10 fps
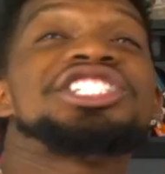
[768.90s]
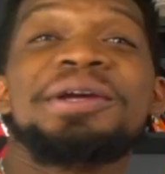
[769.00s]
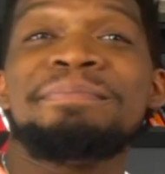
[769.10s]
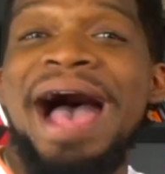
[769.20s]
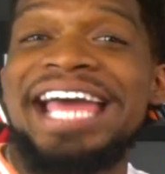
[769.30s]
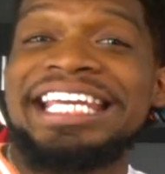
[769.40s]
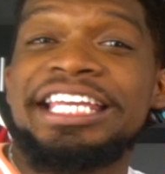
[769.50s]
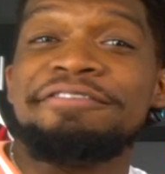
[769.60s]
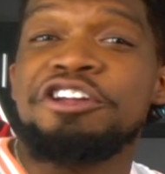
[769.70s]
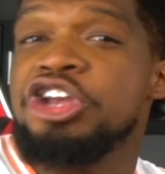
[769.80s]
She might have
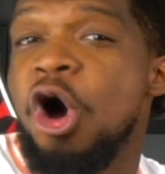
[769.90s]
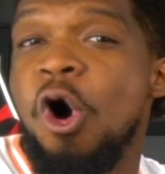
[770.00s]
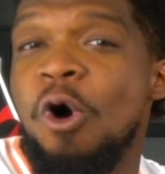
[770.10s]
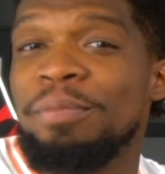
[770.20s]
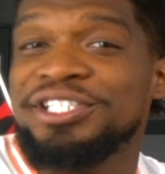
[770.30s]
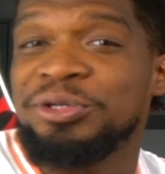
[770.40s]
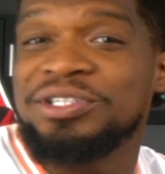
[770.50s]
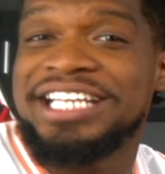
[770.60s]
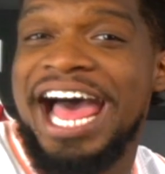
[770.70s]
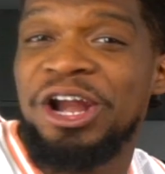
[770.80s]
even known, but she
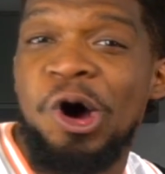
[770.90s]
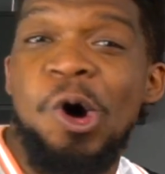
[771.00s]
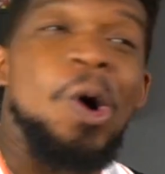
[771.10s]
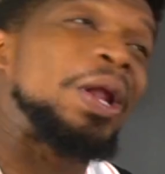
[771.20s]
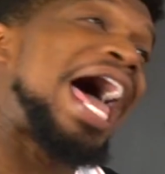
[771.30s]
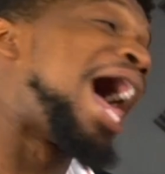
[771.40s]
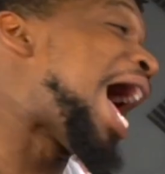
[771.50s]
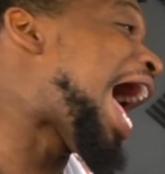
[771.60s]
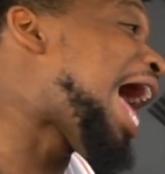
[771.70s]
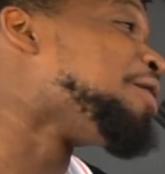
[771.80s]
was kind of old.
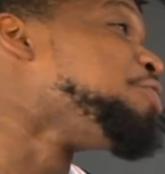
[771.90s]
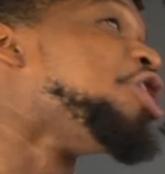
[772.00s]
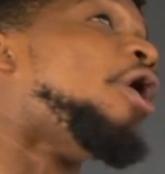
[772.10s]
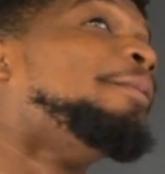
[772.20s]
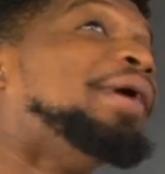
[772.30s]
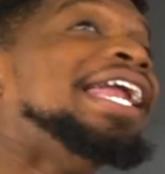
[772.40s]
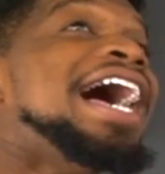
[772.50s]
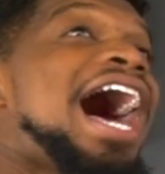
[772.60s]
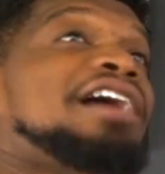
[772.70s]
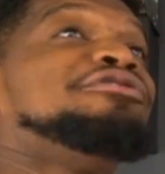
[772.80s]
I don't know, but
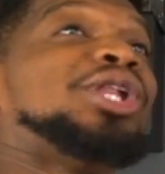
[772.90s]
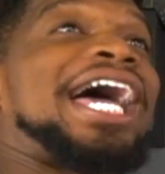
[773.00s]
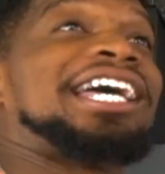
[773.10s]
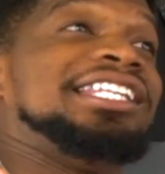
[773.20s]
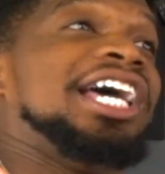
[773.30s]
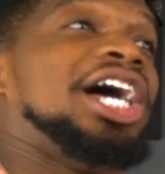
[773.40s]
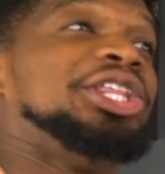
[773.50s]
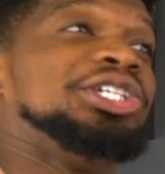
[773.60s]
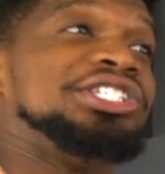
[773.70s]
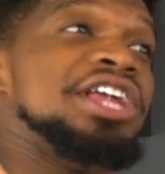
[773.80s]
I feel like the
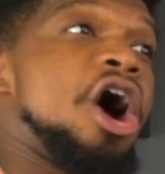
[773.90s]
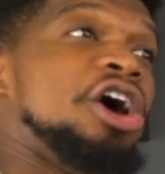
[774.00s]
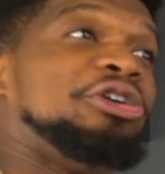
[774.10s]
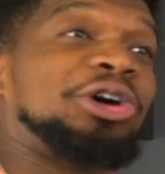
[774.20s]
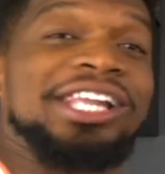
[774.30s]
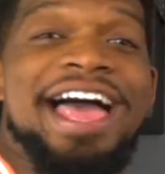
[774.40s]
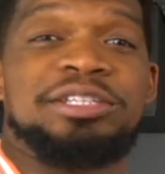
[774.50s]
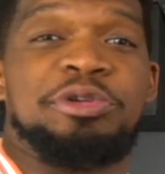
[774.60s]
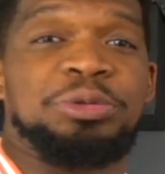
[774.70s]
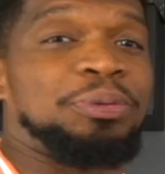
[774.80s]
other
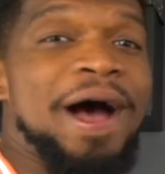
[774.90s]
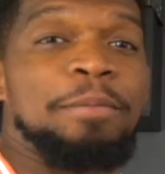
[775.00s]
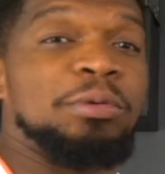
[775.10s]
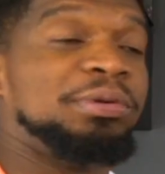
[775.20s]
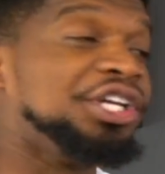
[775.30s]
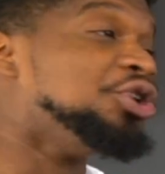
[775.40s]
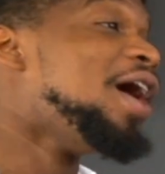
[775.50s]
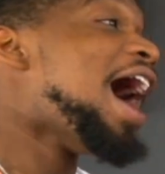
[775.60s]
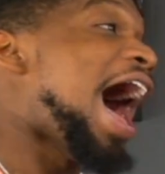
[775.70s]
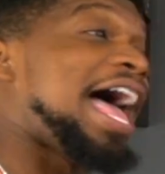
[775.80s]
classmates probably knew.
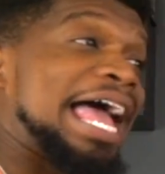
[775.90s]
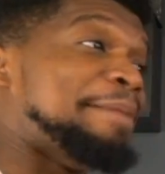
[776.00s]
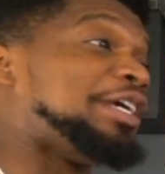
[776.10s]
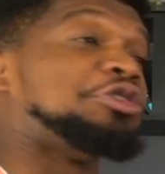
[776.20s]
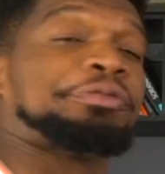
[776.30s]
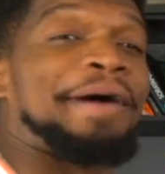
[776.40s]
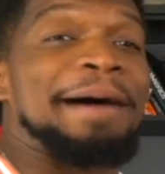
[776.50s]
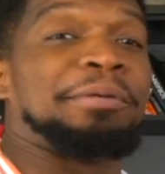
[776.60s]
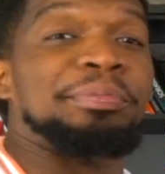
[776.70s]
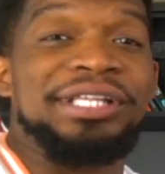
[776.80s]
I mean, it was
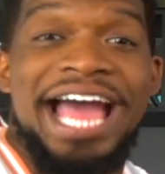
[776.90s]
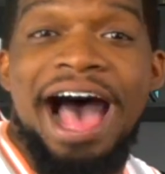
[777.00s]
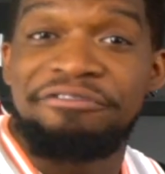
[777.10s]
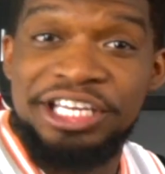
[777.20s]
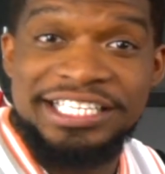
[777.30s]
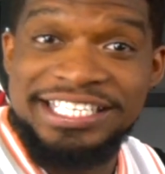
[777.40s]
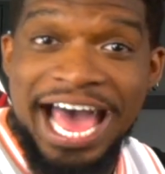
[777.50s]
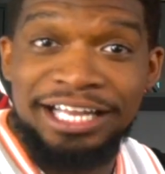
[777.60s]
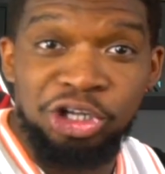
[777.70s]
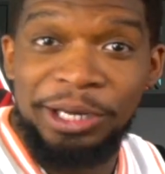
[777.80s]
probably obvious,
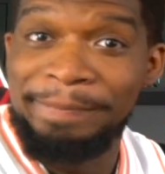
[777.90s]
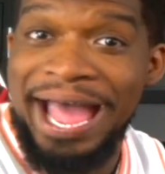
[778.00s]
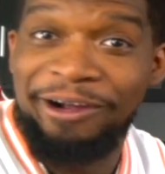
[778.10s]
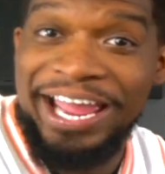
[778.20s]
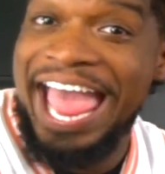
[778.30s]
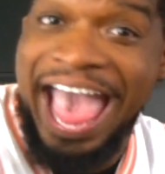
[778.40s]
not looking back. It